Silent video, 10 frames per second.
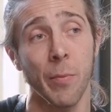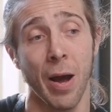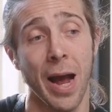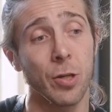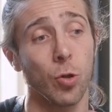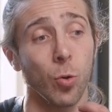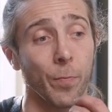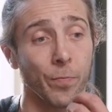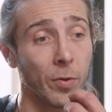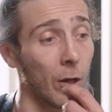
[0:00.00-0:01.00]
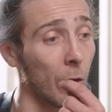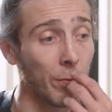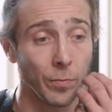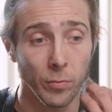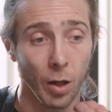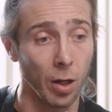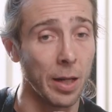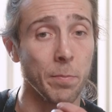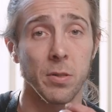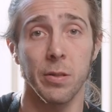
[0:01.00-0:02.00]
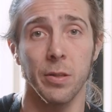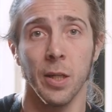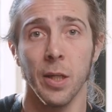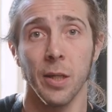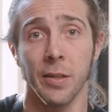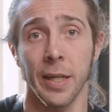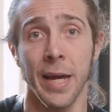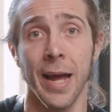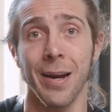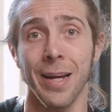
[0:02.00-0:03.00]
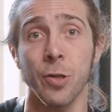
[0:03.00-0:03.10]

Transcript: and my actual, you know, lips, they get